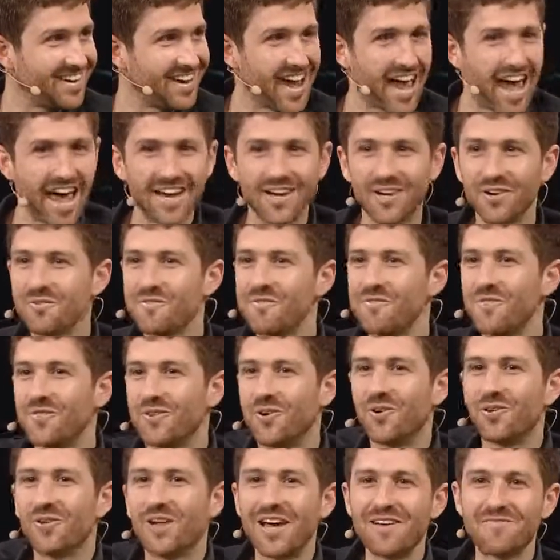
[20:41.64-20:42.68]
and your
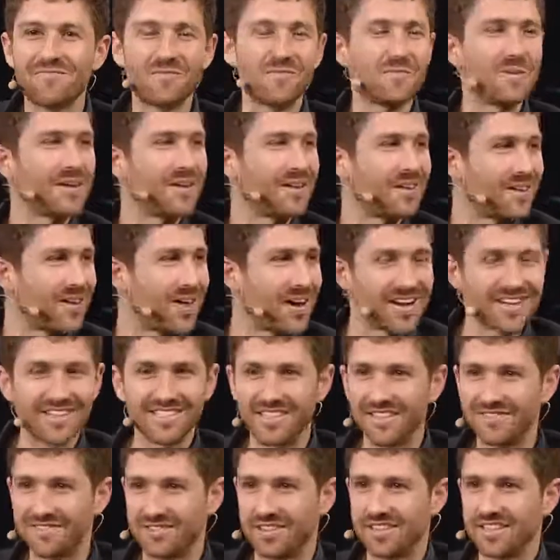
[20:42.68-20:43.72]
life will be a lot
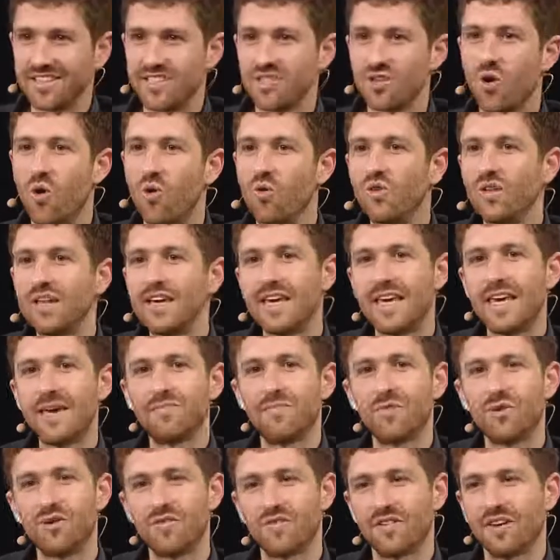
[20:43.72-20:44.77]
different. So only keep
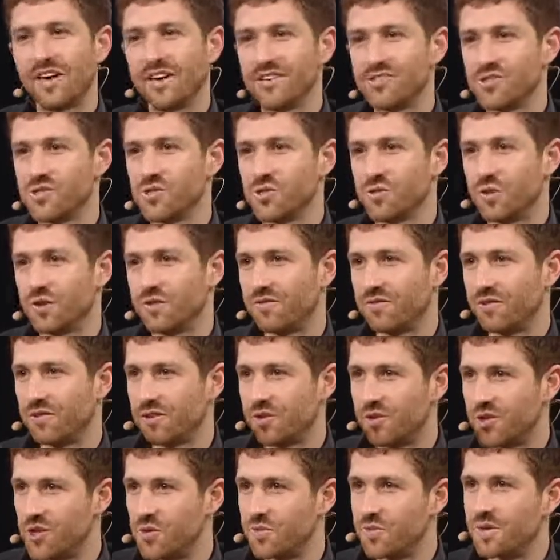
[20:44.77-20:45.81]
notifications when for
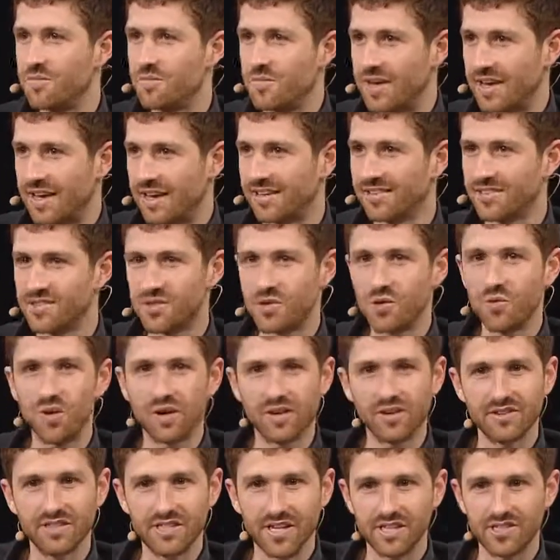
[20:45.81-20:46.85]
human beings who want
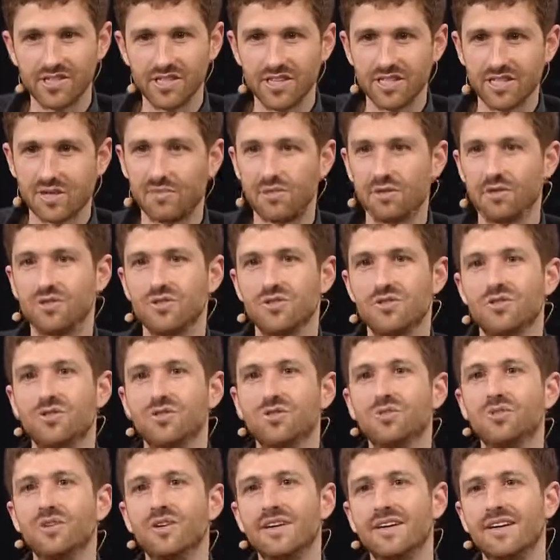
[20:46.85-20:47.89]
your attention, as opposed
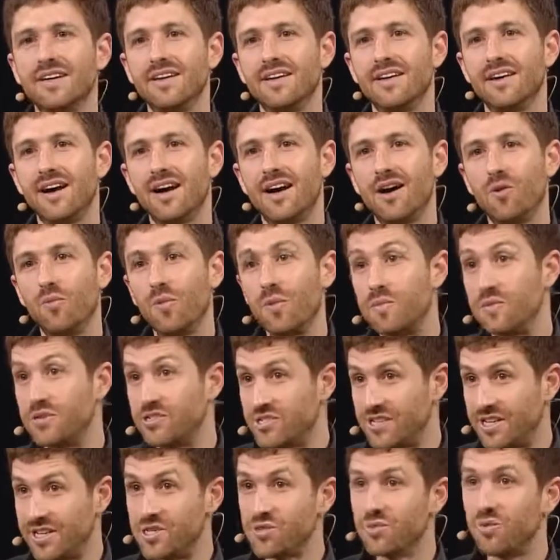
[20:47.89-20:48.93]
to when
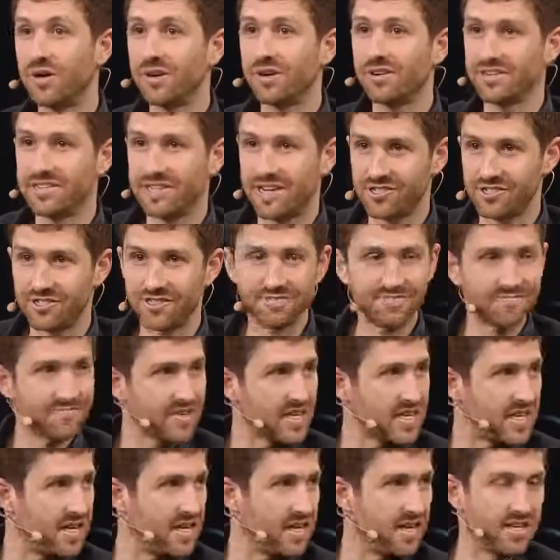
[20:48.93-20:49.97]
machines want your attention.
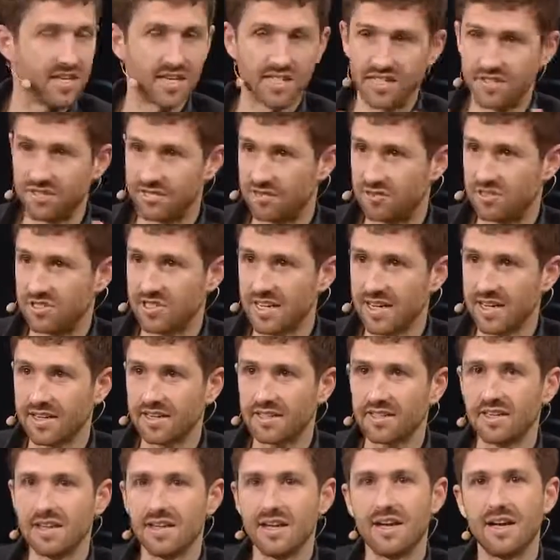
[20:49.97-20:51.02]
That's the first thing.
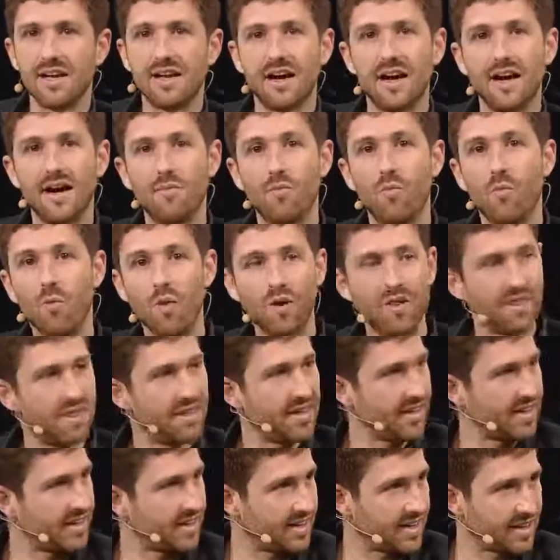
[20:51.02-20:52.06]
One
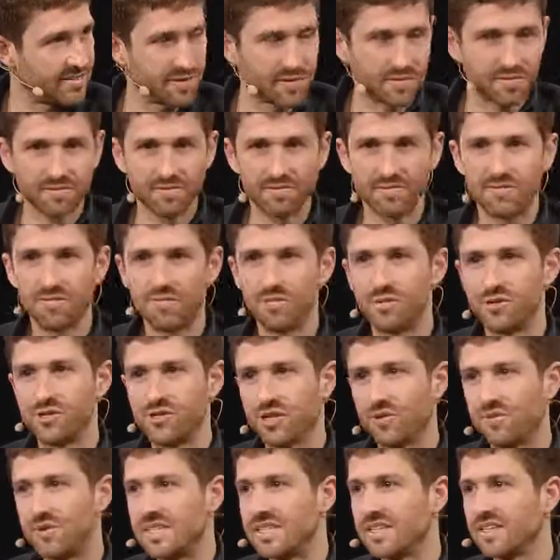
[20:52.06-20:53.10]
thing that I've been
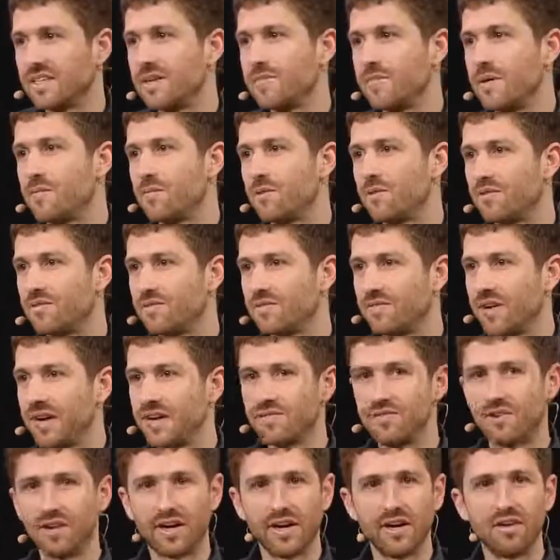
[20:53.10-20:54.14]
pushing recently, people find
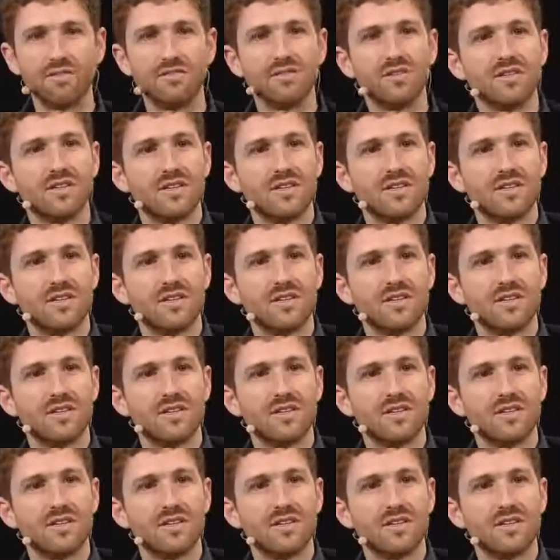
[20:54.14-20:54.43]
very helpful,